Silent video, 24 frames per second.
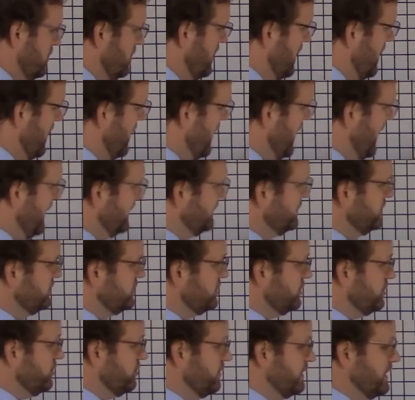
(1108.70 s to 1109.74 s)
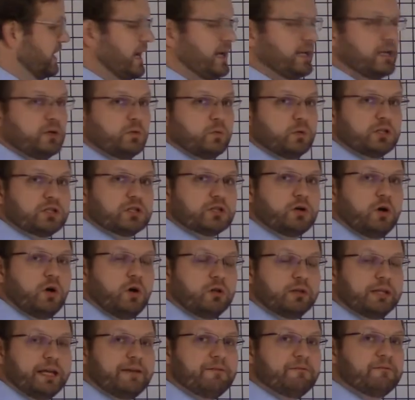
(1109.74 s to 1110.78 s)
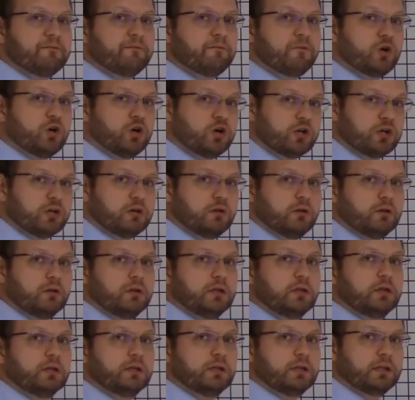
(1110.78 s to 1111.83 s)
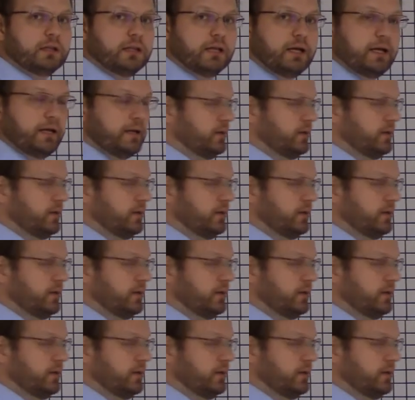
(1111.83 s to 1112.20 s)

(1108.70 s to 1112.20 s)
I just created what's called a vertical line.